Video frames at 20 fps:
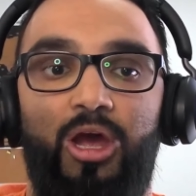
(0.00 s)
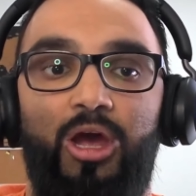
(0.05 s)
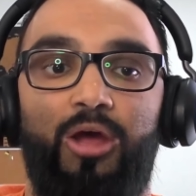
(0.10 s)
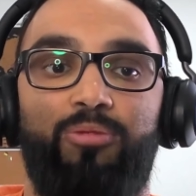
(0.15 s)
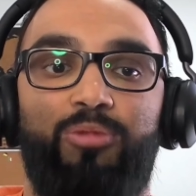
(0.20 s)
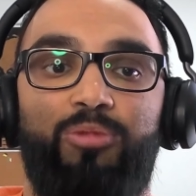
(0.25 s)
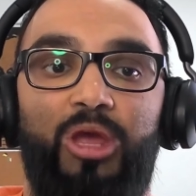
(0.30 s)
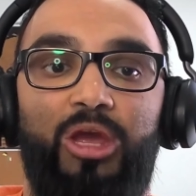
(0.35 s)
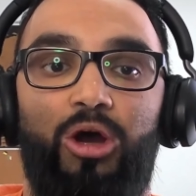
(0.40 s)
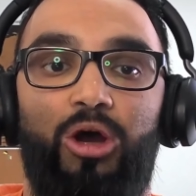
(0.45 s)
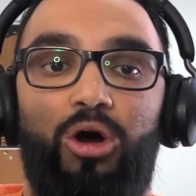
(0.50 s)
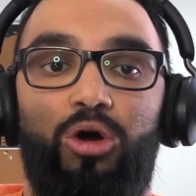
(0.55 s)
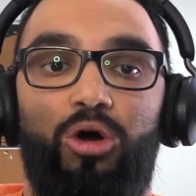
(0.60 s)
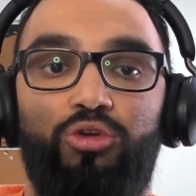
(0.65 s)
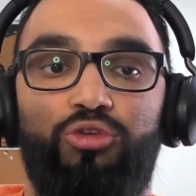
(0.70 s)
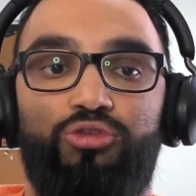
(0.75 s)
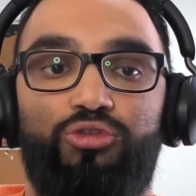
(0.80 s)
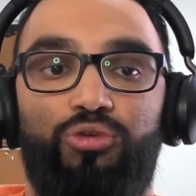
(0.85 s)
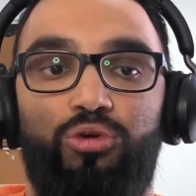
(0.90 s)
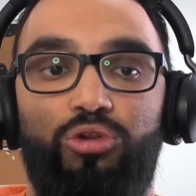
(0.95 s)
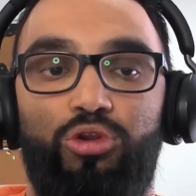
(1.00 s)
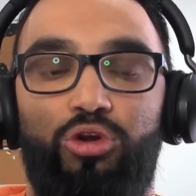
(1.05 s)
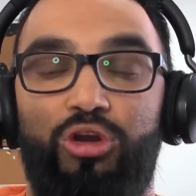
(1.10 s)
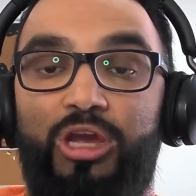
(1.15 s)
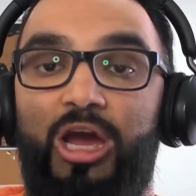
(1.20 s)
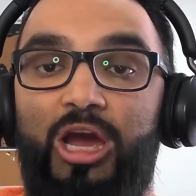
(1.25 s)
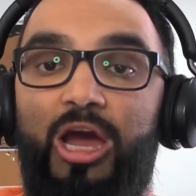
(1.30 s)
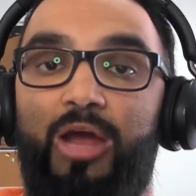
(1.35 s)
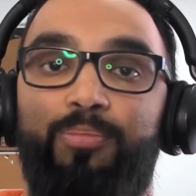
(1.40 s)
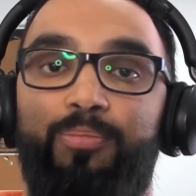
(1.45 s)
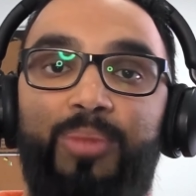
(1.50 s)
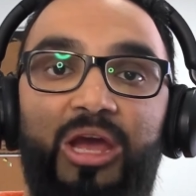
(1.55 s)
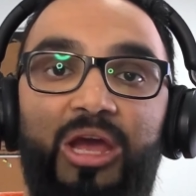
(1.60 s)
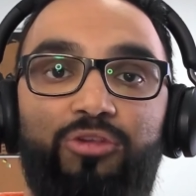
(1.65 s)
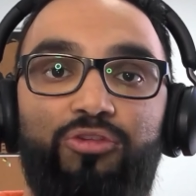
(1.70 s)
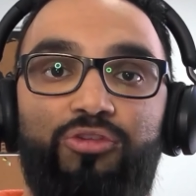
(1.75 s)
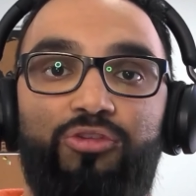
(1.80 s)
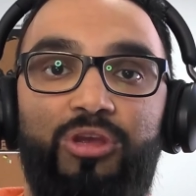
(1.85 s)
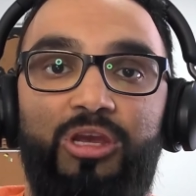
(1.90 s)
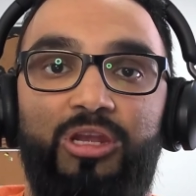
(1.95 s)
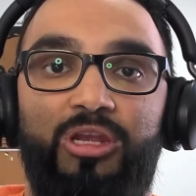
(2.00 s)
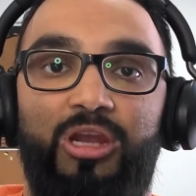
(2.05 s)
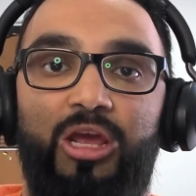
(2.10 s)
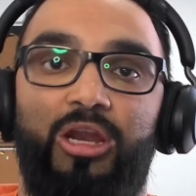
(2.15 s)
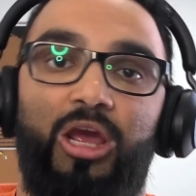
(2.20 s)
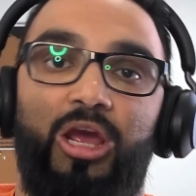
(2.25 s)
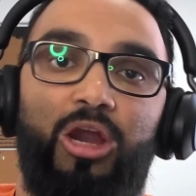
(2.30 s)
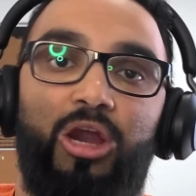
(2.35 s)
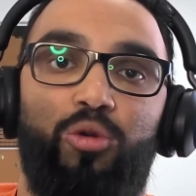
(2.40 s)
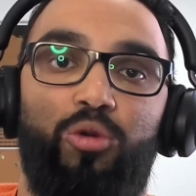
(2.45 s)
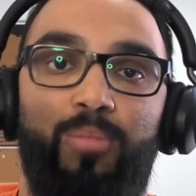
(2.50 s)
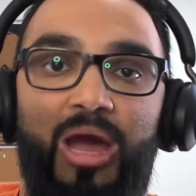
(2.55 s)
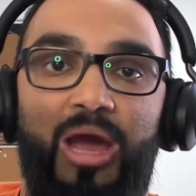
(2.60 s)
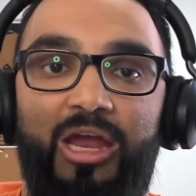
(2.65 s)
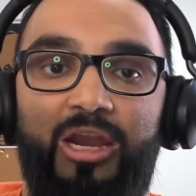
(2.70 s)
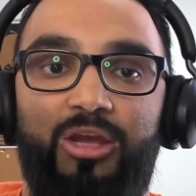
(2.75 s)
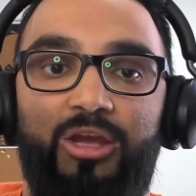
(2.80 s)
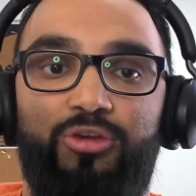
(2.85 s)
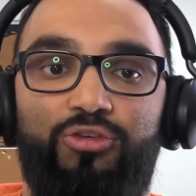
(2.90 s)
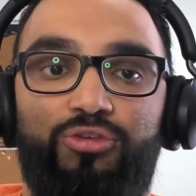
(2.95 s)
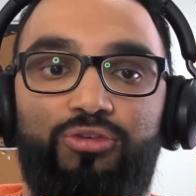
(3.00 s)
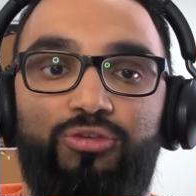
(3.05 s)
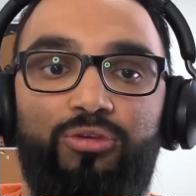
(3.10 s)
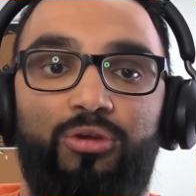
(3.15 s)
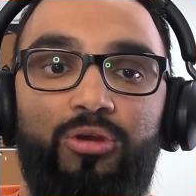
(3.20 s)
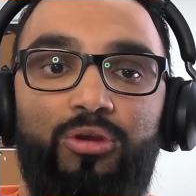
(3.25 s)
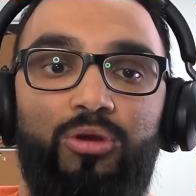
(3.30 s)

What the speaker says: They also look at benzene and aromatics.